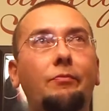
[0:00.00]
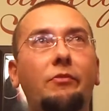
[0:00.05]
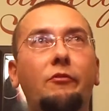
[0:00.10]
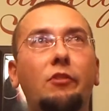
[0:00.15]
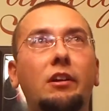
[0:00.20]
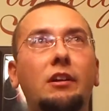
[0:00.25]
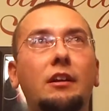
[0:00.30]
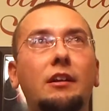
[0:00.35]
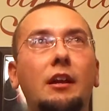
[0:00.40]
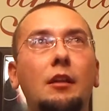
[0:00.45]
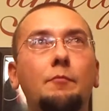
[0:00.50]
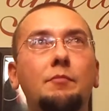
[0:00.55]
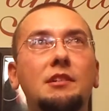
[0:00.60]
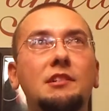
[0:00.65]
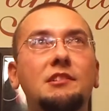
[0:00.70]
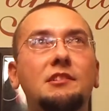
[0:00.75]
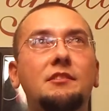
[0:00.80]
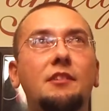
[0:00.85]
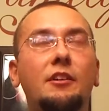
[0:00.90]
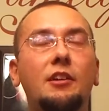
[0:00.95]
It's like I got a
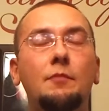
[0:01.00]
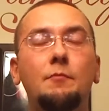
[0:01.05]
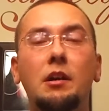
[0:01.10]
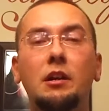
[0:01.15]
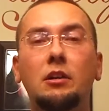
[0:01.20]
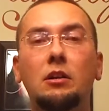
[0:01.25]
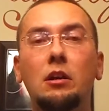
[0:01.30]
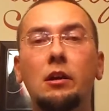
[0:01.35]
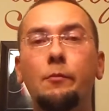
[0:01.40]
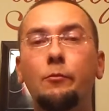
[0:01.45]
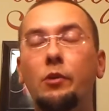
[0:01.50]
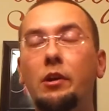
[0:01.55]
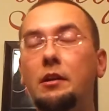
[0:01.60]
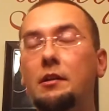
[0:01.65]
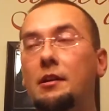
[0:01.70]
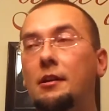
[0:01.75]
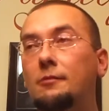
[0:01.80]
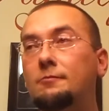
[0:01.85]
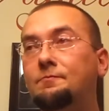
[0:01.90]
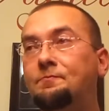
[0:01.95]
piece stuck in my gum right
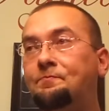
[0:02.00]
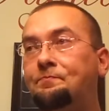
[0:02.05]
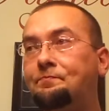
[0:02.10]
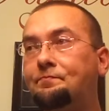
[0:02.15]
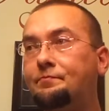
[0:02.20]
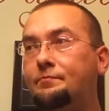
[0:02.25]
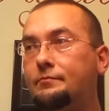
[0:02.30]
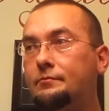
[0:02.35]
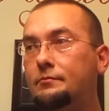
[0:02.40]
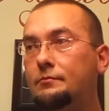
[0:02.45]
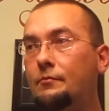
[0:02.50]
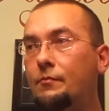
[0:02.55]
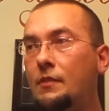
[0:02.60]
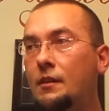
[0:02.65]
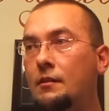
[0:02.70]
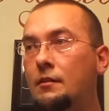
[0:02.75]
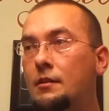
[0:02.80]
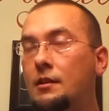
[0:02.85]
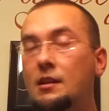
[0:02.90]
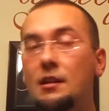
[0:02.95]
now.
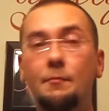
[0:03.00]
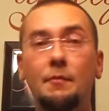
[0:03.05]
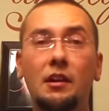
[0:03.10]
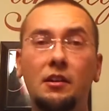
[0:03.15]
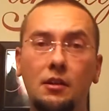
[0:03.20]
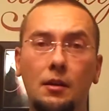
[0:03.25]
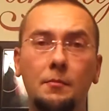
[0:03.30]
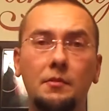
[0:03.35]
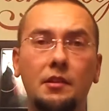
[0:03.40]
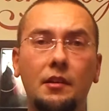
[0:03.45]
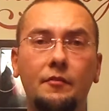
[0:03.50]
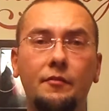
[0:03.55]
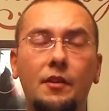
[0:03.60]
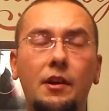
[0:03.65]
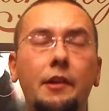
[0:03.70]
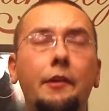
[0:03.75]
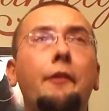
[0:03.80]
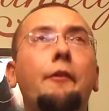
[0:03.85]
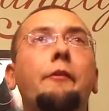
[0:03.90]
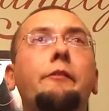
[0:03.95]
My gum's on
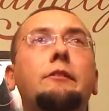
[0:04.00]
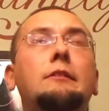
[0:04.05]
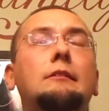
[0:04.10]
fire.